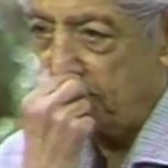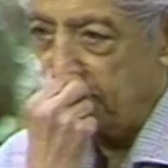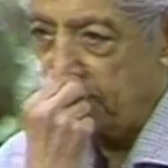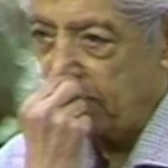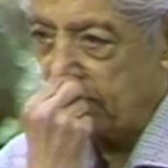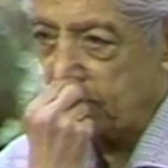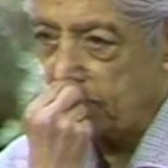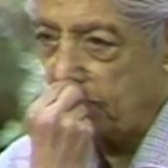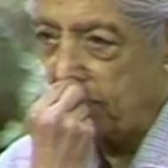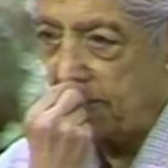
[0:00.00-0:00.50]

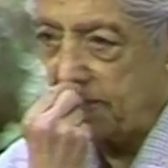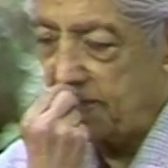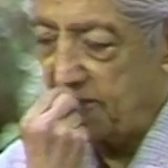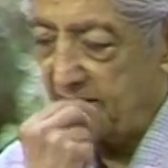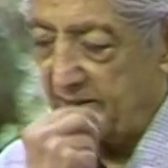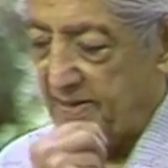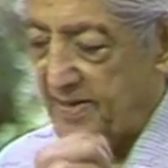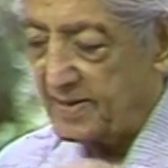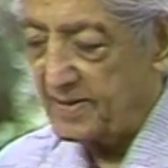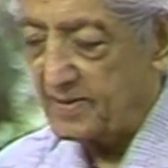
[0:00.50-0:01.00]

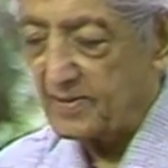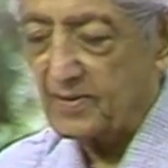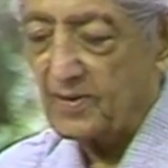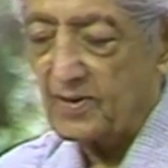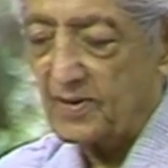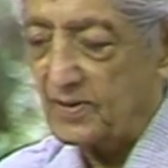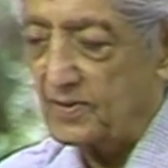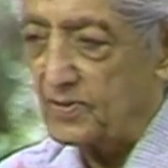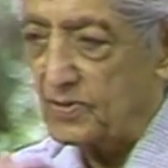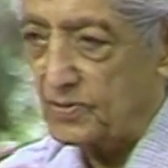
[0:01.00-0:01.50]
Presbyterian,
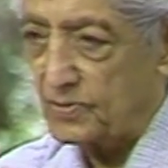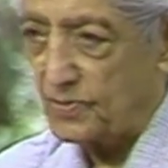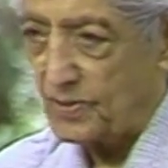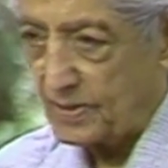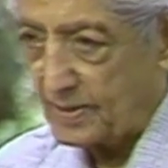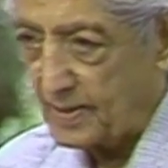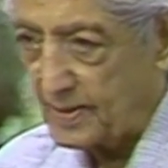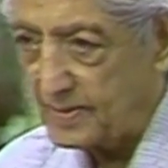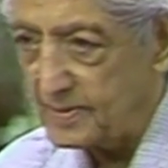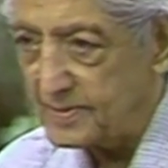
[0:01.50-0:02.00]
God knows
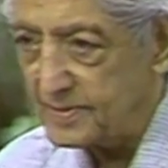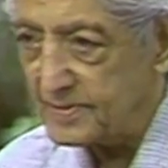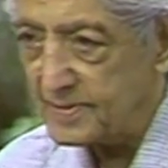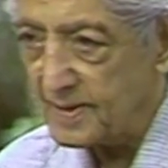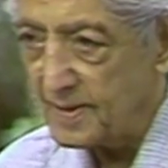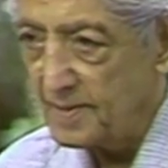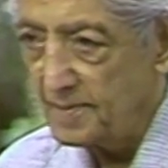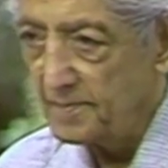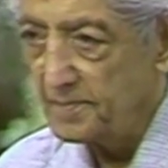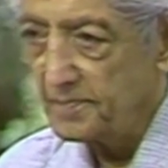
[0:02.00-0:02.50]
what else,
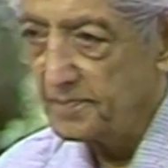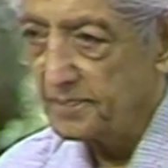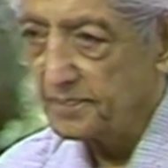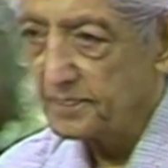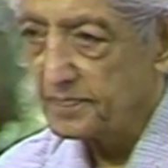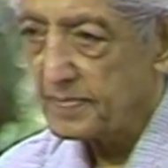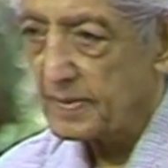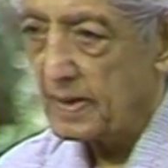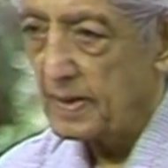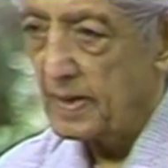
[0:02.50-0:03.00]

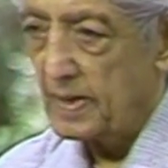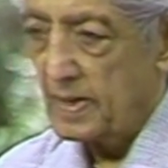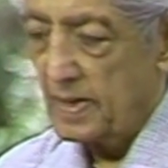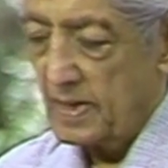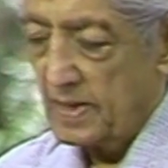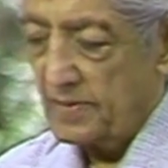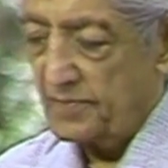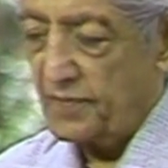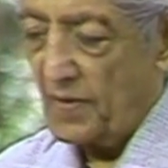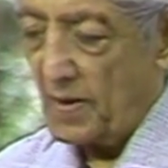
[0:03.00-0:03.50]

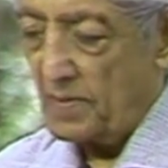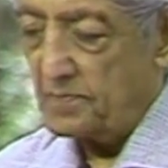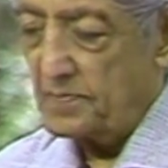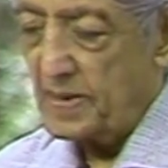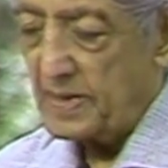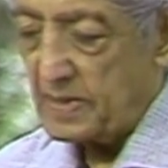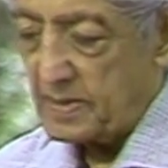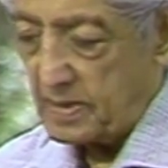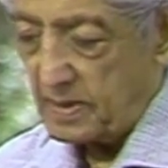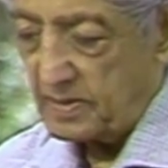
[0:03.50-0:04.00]
if I have
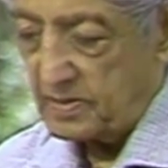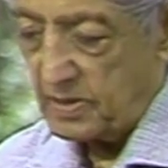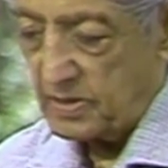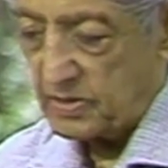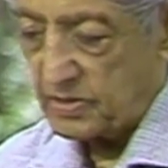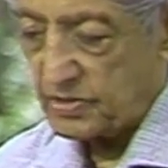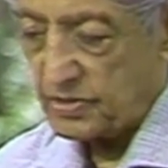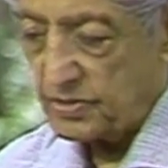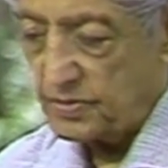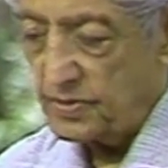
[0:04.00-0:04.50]
been
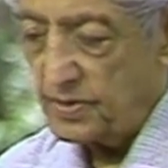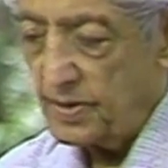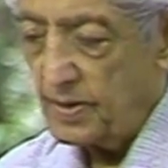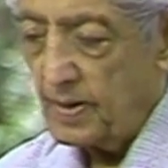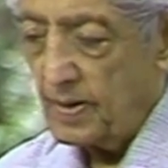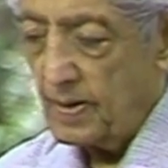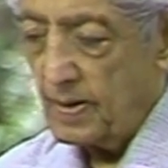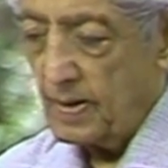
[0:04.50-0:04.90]
conditioned,